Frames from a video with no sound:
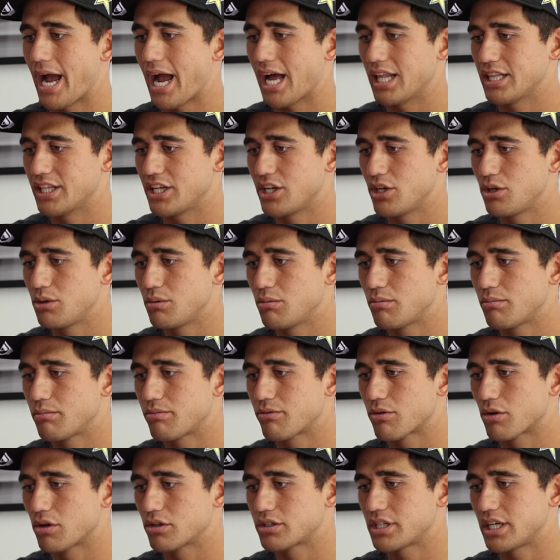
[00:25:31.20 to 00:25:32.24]
alley-oop,
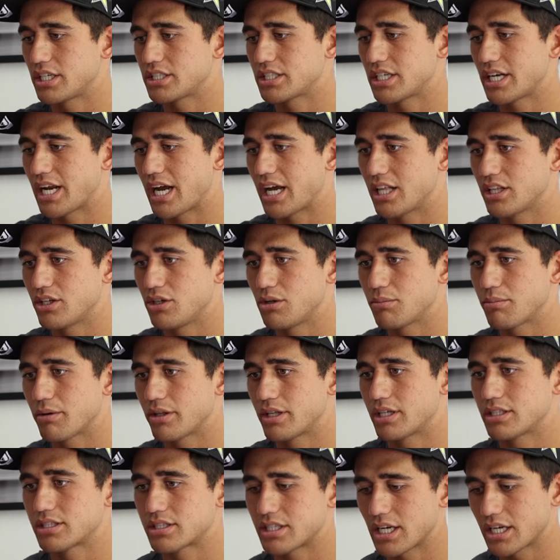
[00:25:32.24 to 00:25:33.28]
for rotation alley-oop
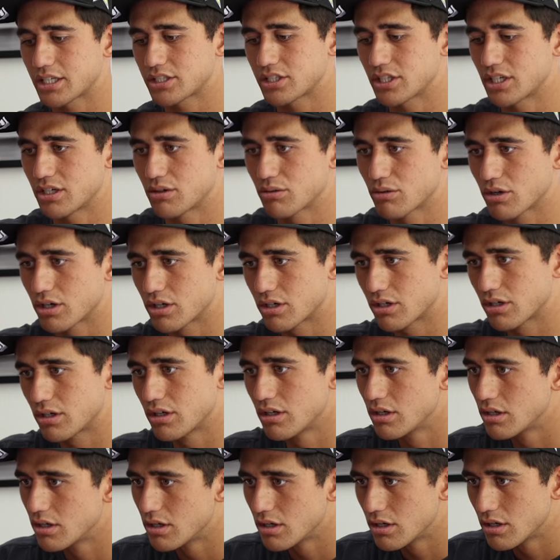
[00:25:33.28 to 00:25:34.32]
on this section. We're gonna
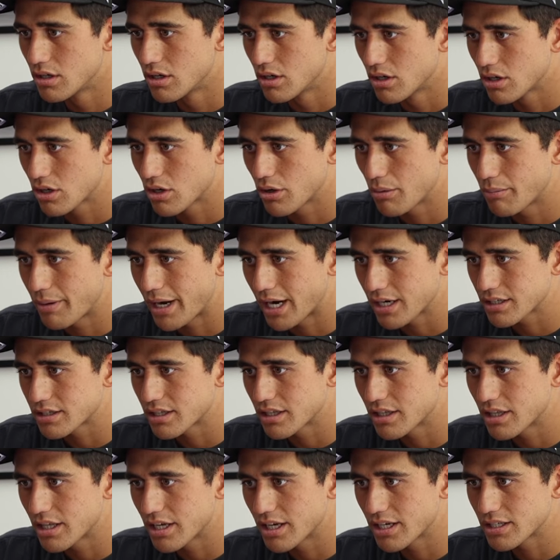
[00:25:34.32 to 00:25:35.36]
go back
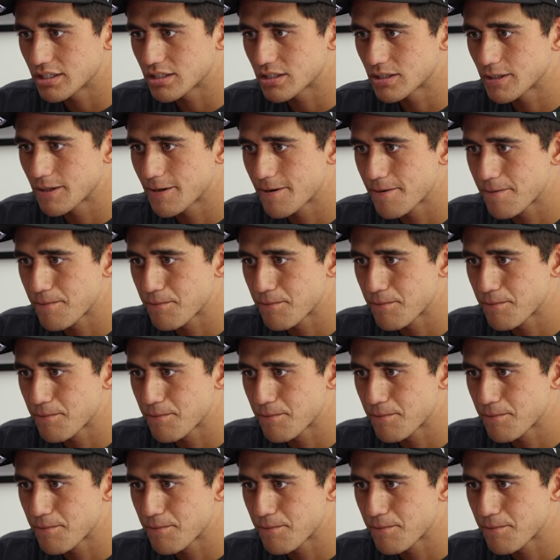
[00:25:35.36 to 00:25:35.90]
to this.